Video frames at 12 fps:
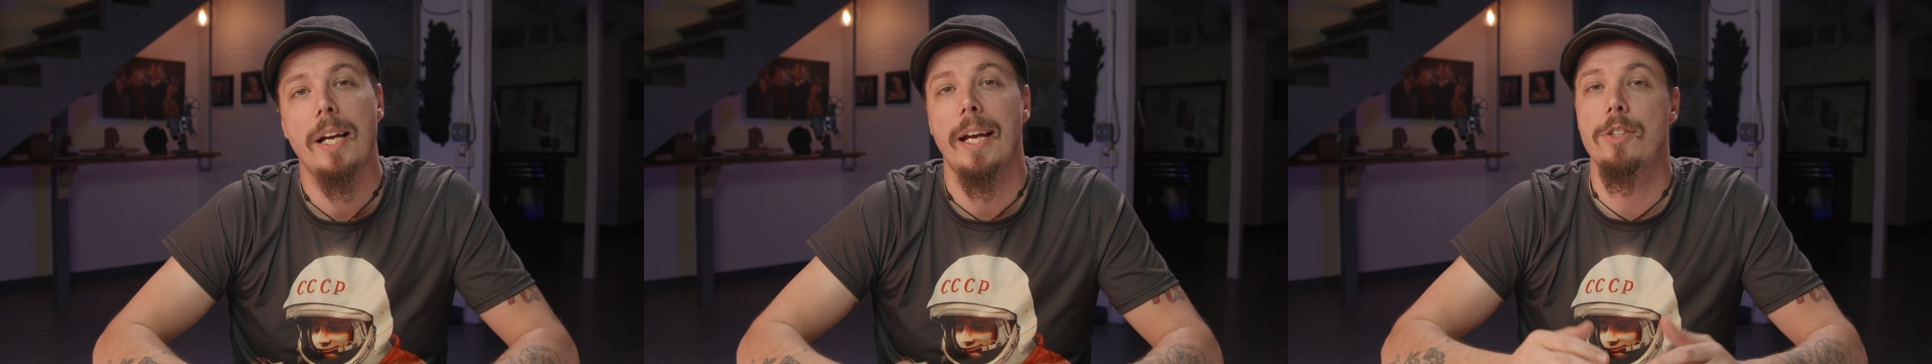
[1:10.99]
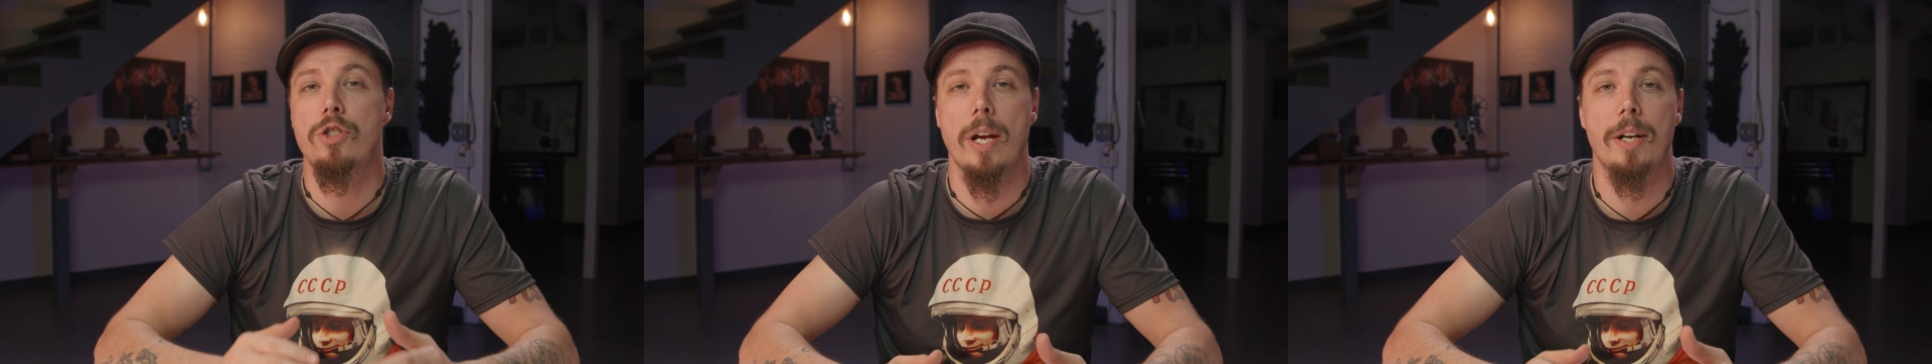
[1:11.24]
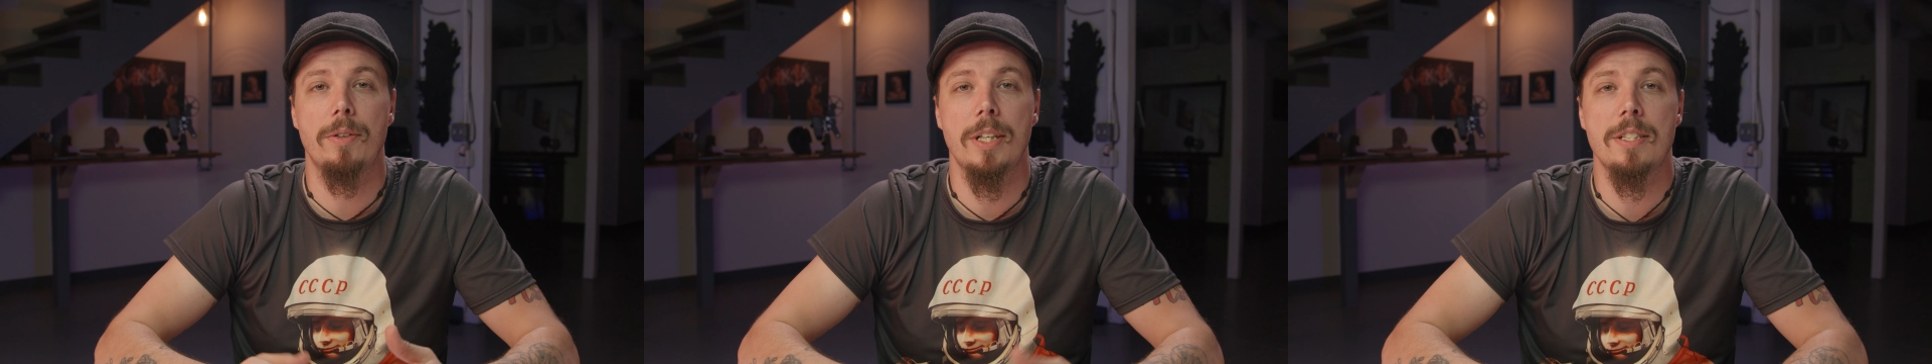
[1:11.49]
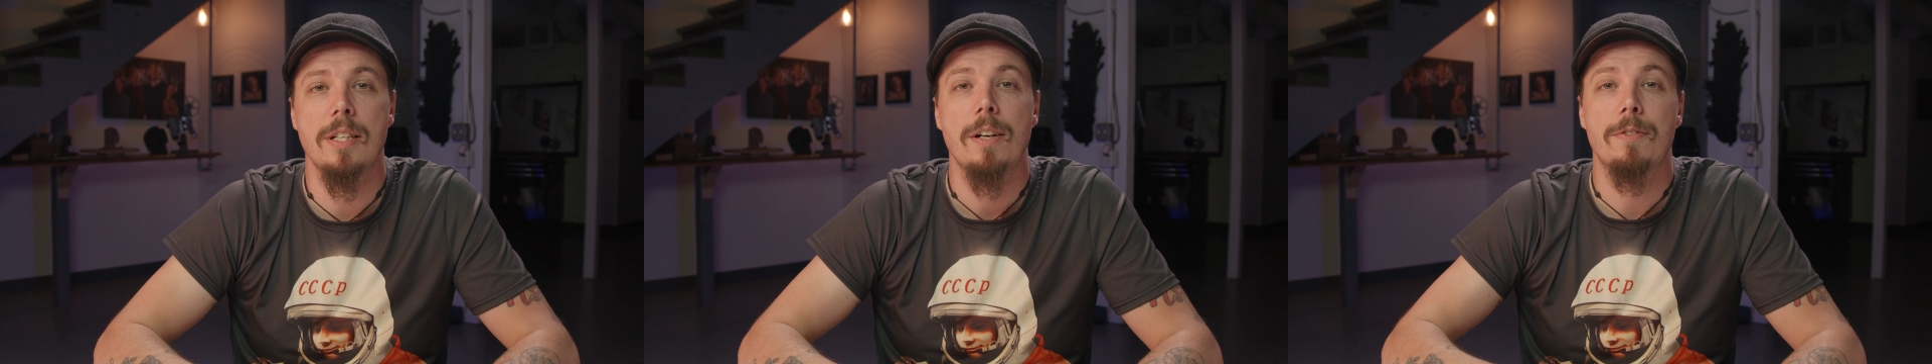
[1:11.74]
and
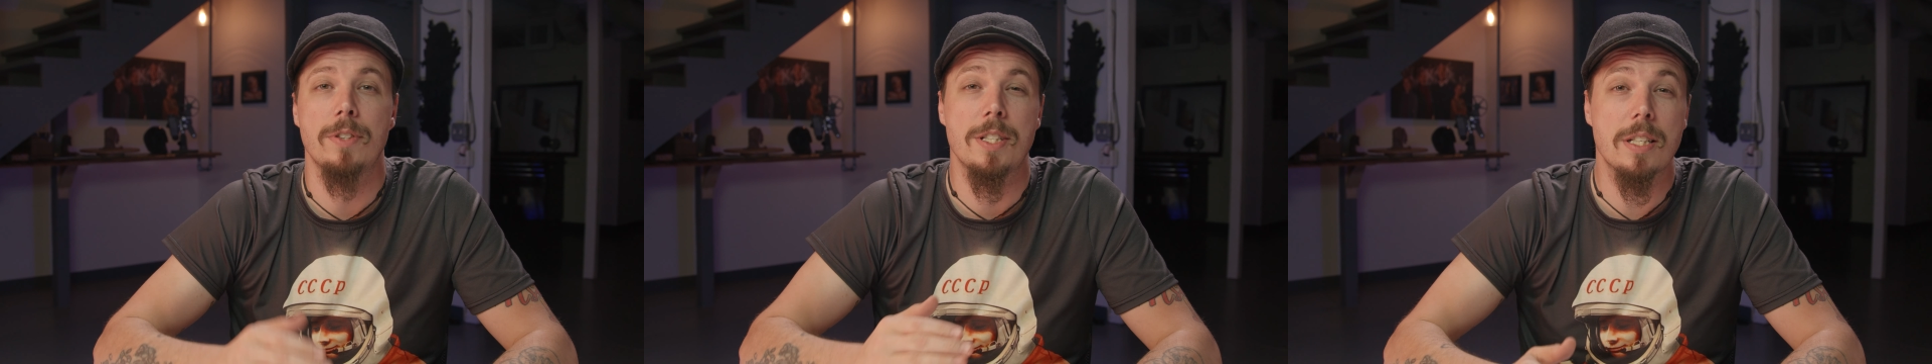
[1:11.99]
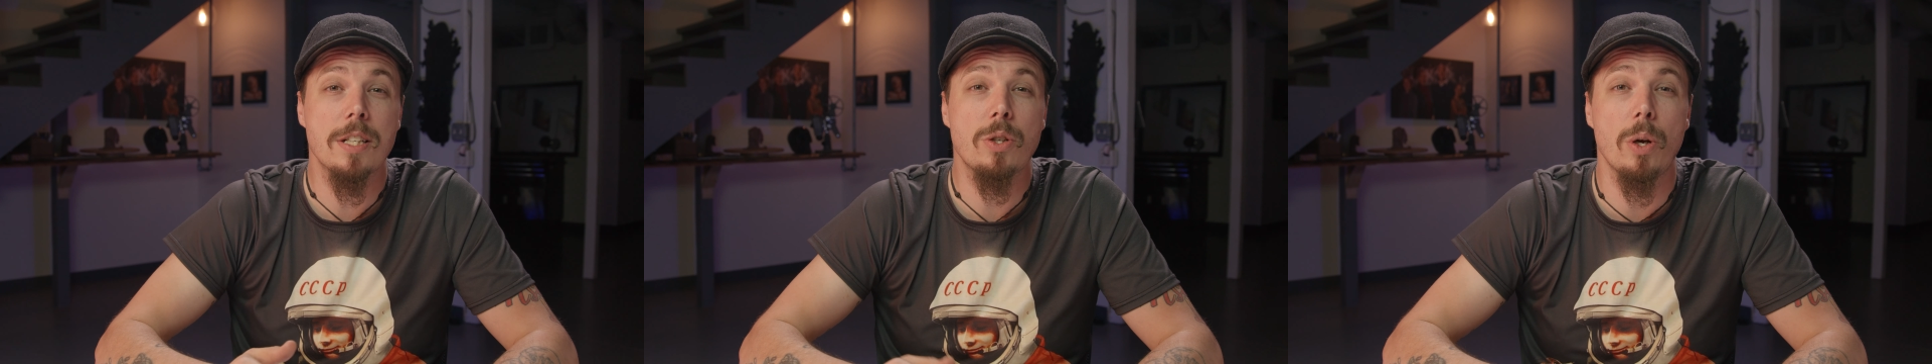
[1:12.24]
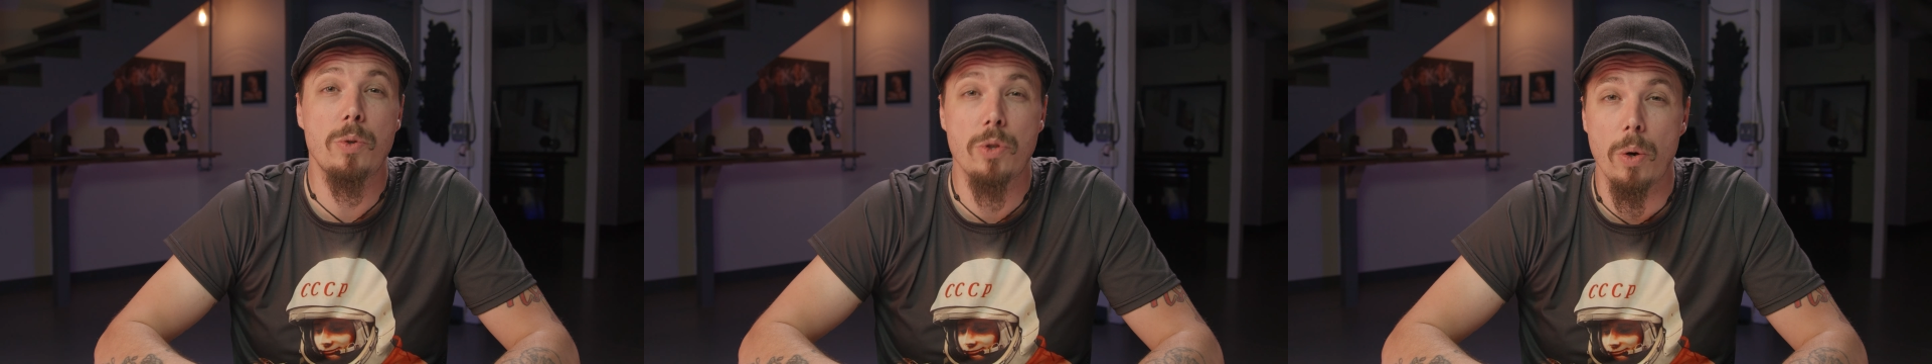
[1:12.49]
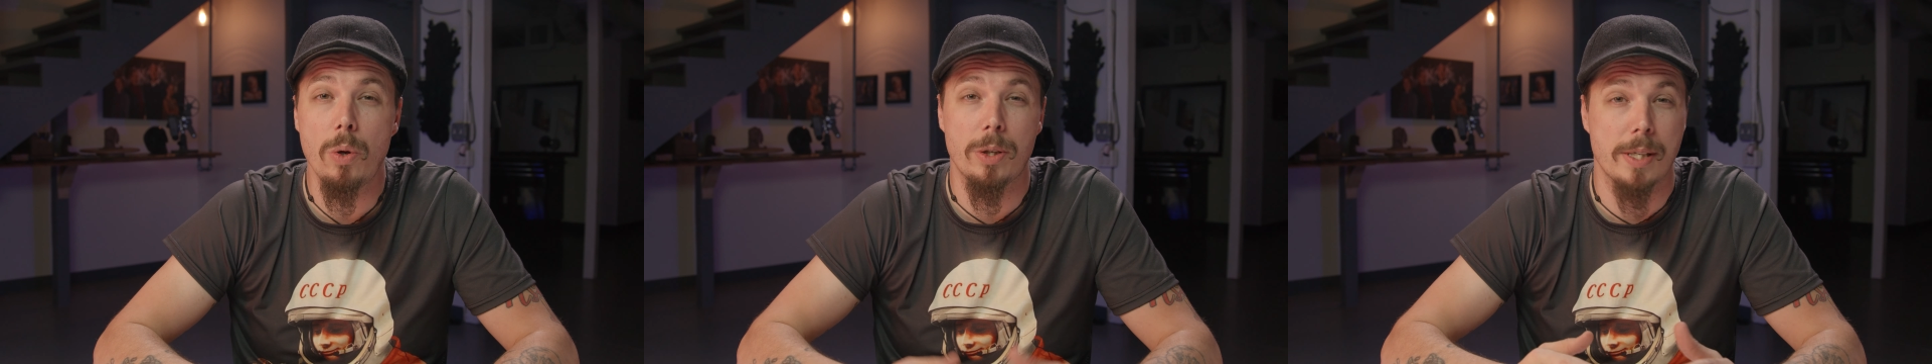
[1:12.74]
generous Francisco
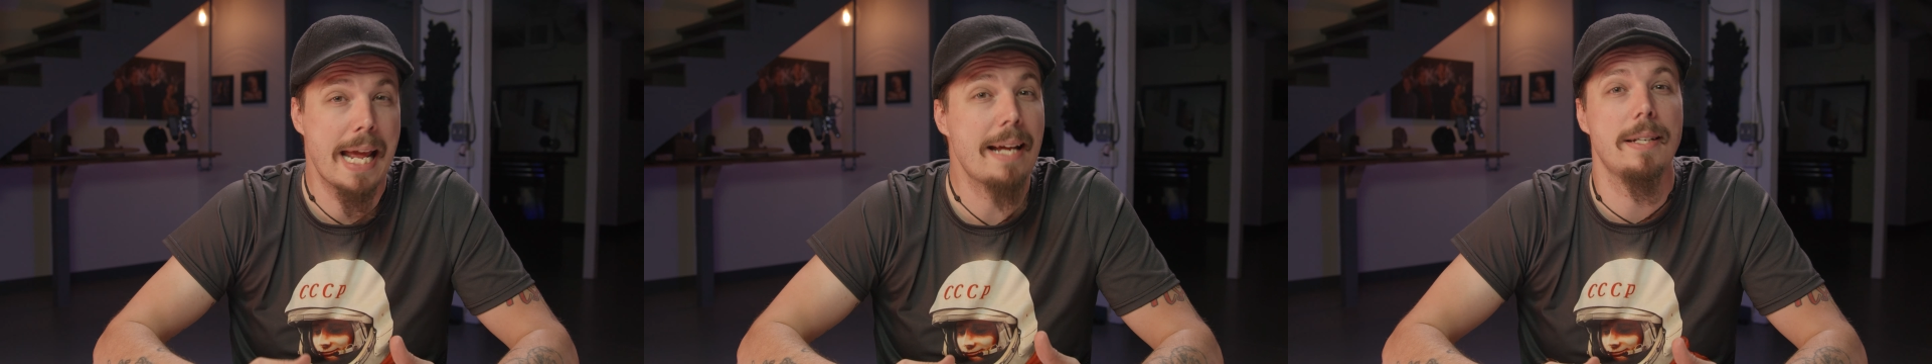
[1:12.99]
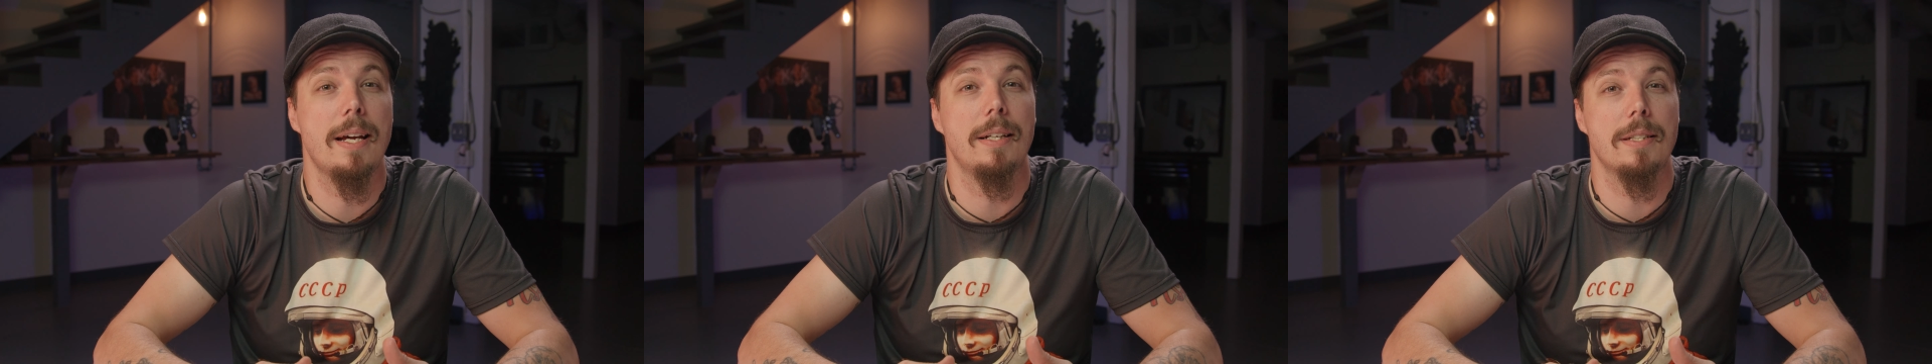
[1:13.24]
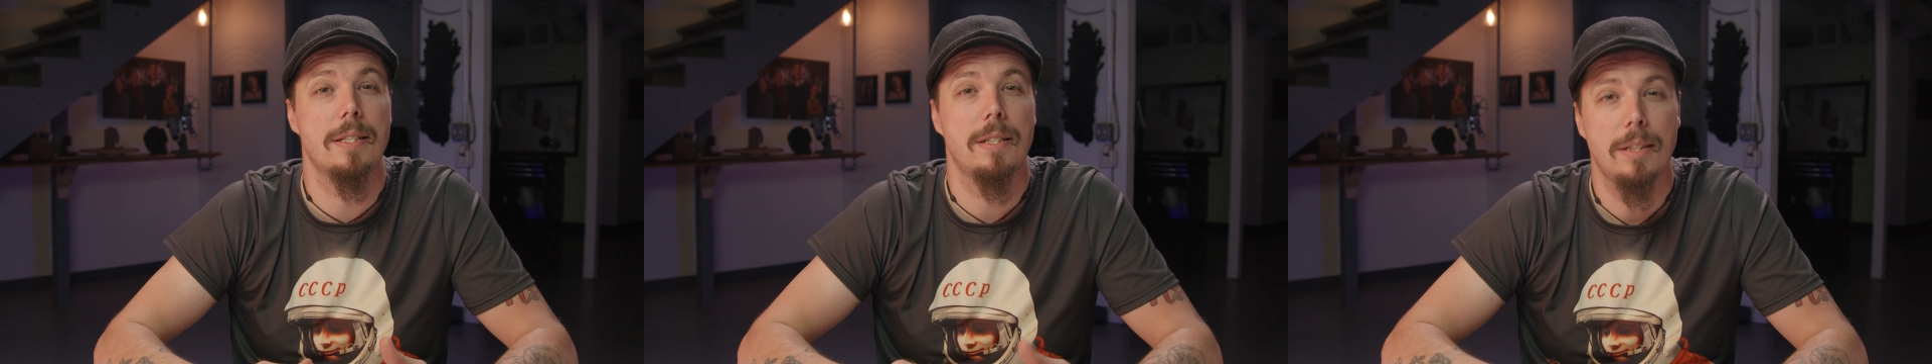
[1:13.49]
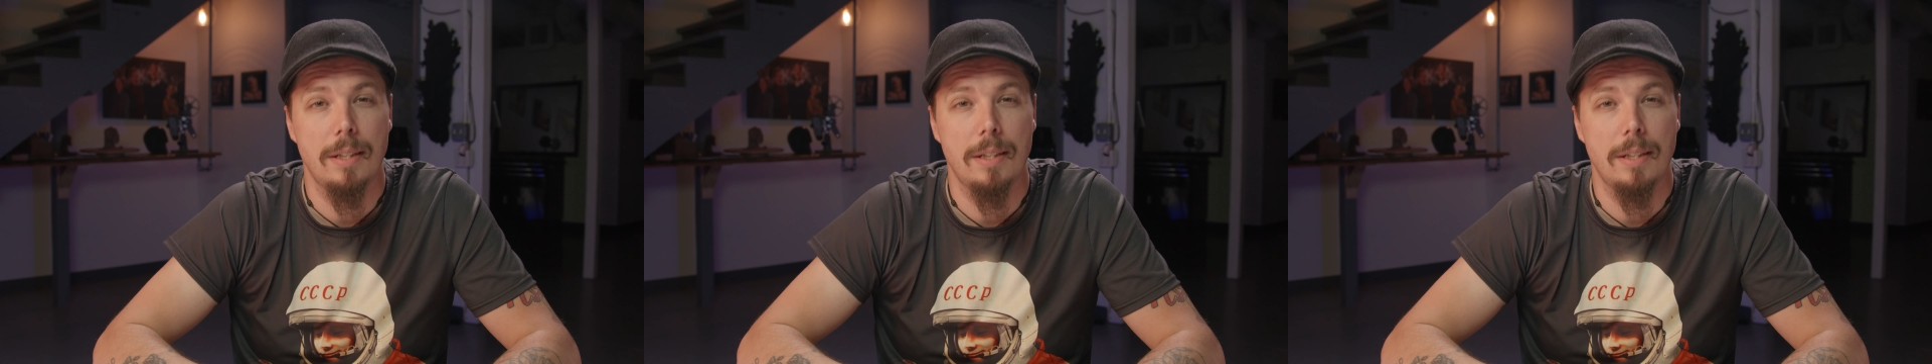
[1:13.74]
Joel Hernandez,